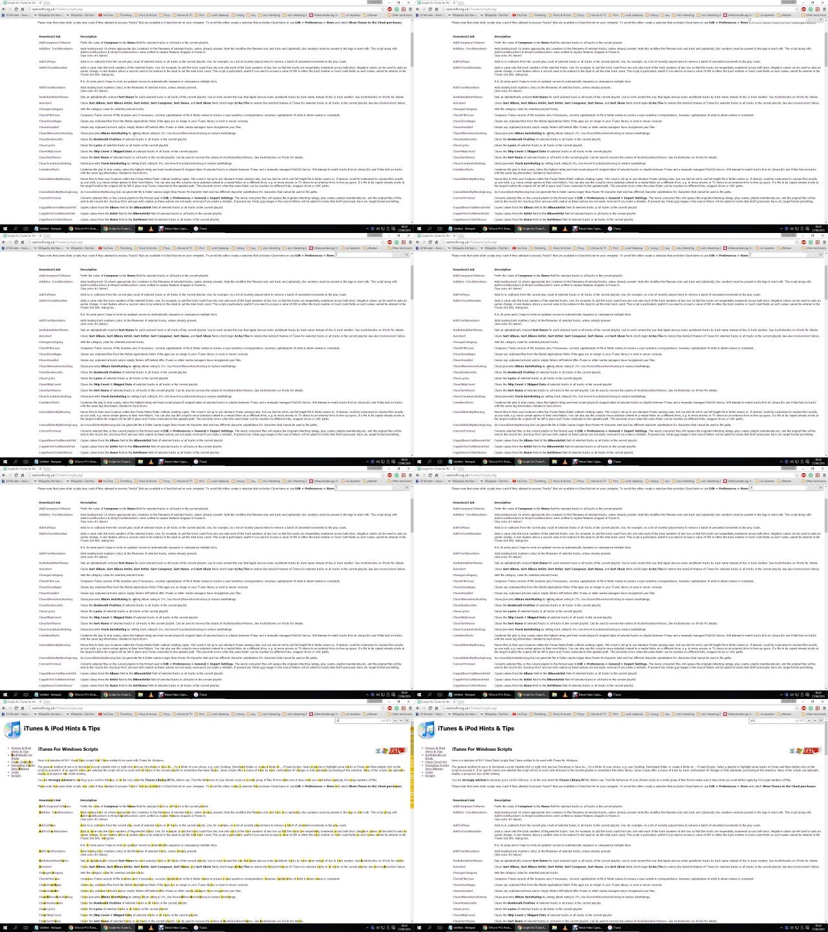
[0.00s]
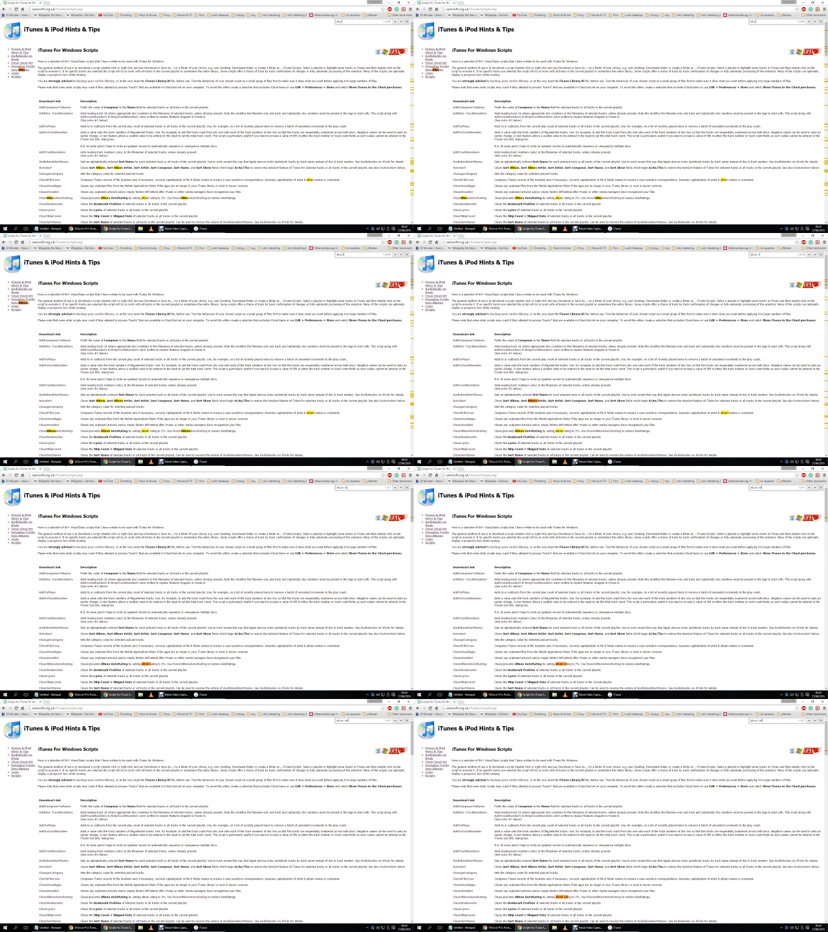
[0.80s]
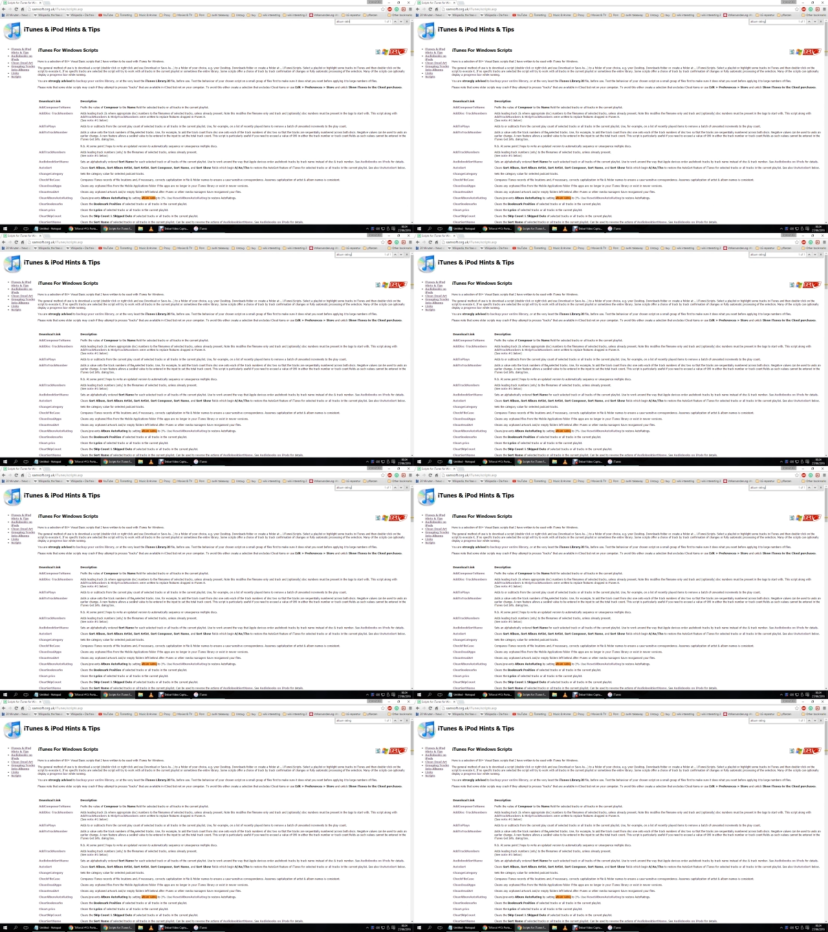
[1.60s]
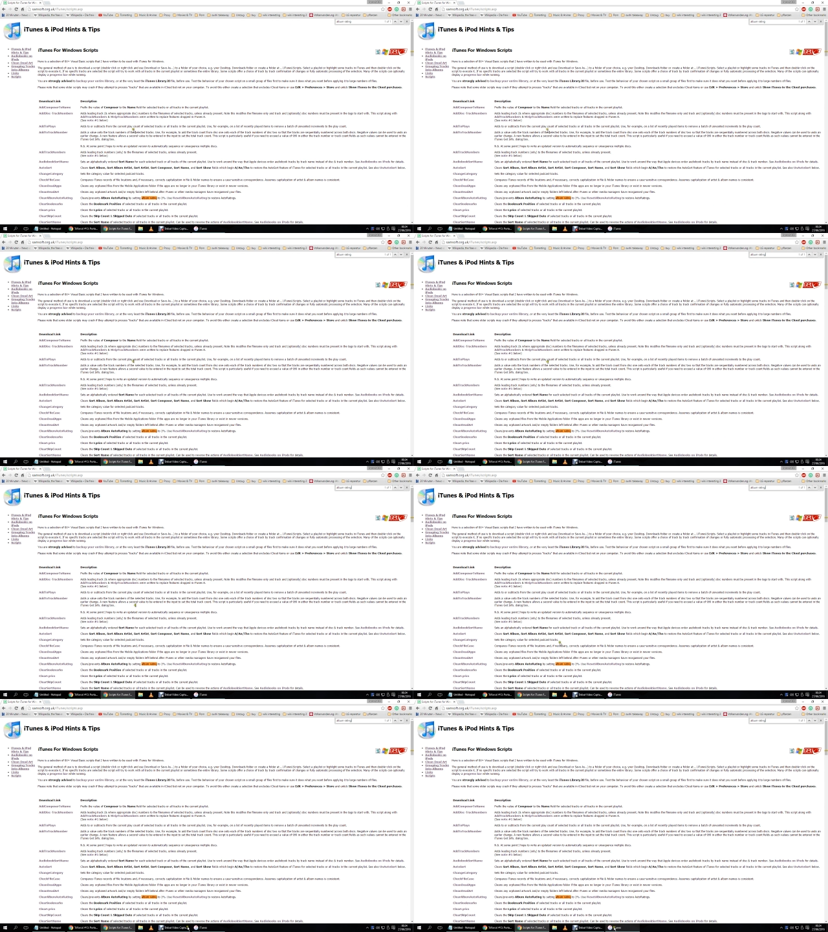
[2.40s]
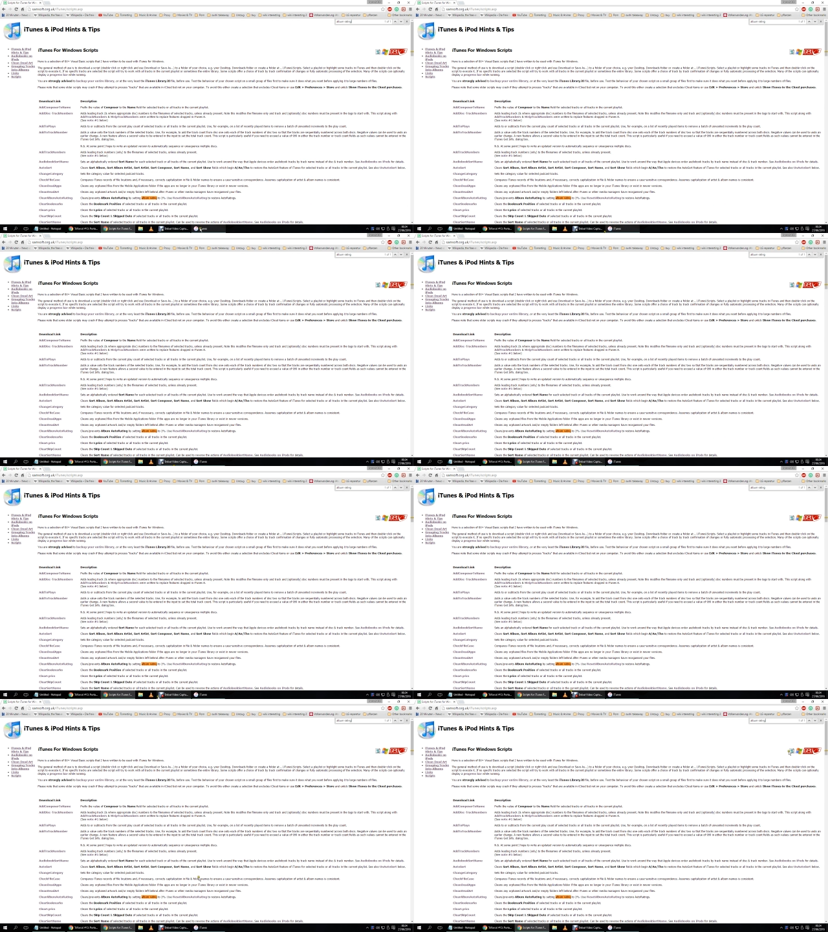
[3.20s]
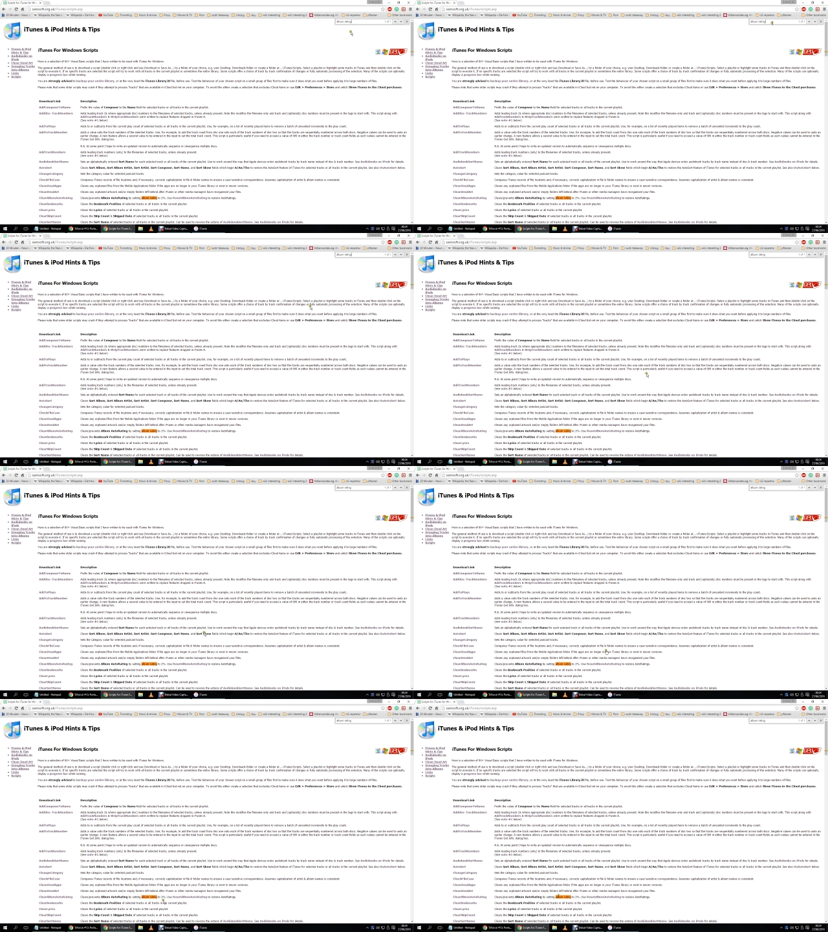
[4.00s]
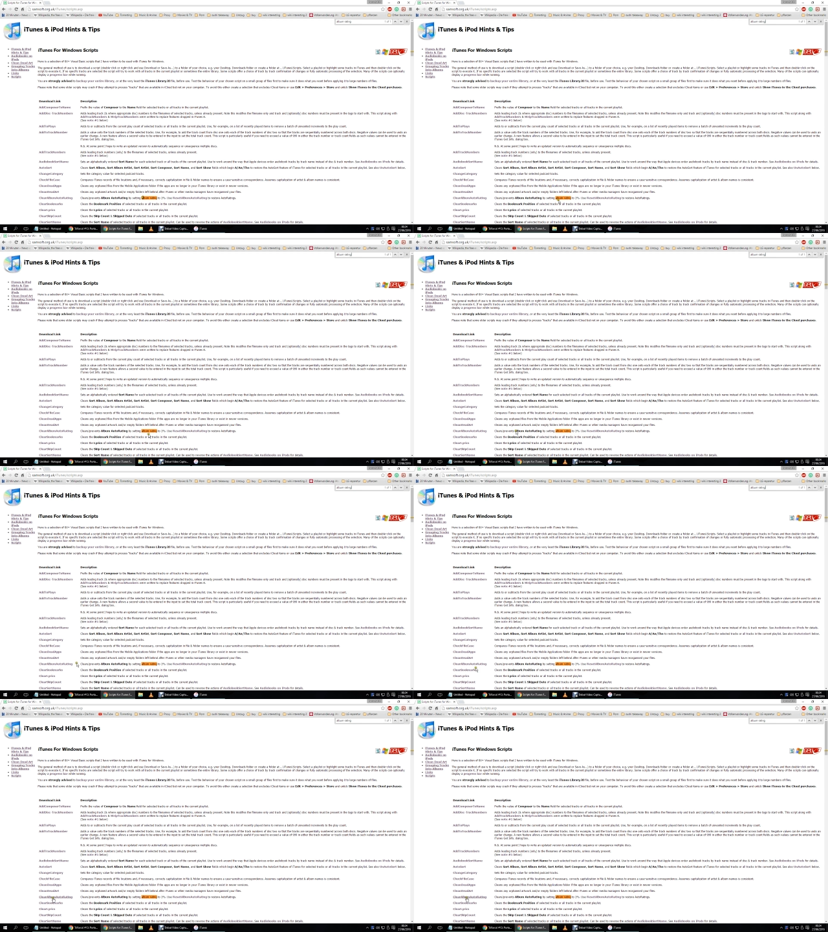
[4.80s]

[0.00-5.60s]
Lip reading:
No face is visible, so there are no lips to read.